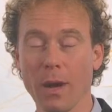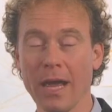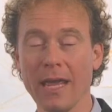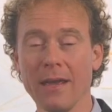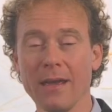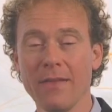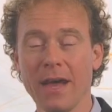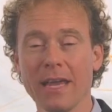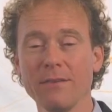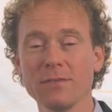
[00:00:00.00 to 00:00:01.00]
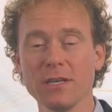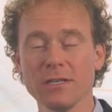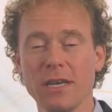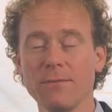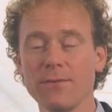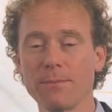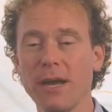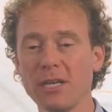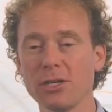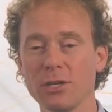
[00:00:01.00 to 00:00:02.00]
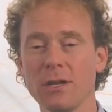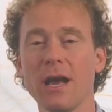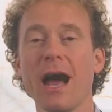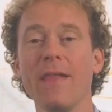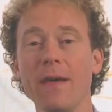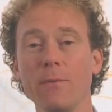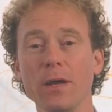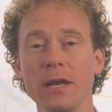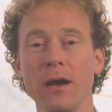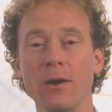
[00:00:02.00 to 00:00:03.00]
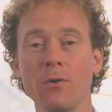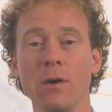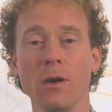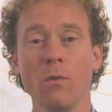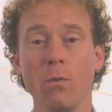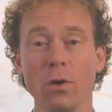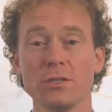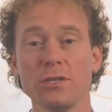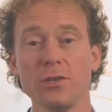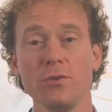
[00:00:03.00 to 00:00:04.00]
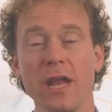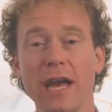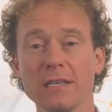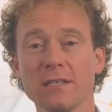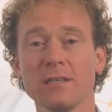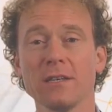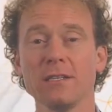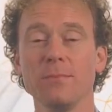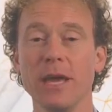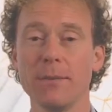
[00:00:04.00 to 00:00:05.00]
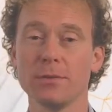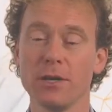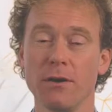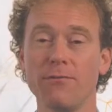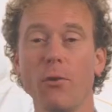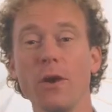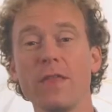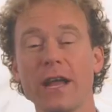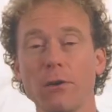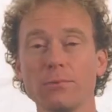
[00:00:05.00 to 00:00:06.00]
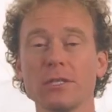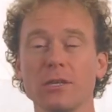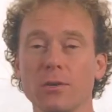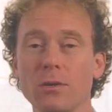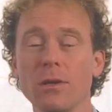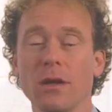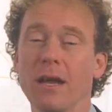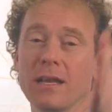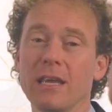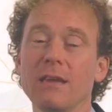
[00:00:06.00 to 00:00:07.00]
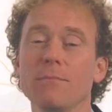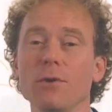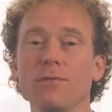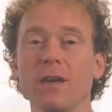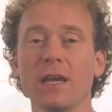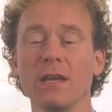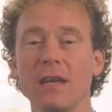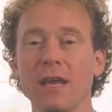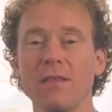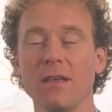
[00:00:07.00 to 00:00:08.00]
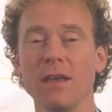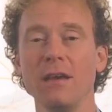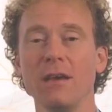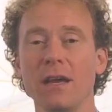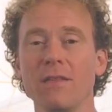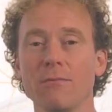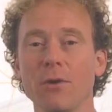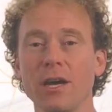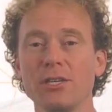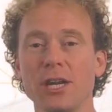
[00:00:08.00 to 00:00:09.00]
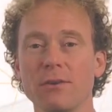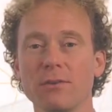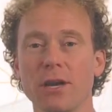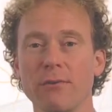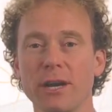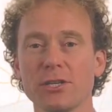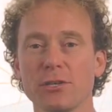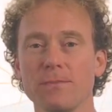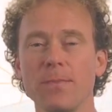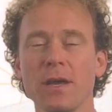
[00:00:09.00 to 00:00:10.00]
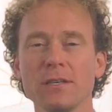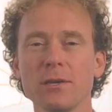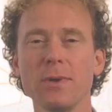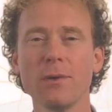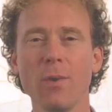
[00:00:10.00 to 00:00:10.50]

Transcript: way, that gives us information, and then we know what to do next to be able to avoid that obstacle and keep moving in the right general direction. So in a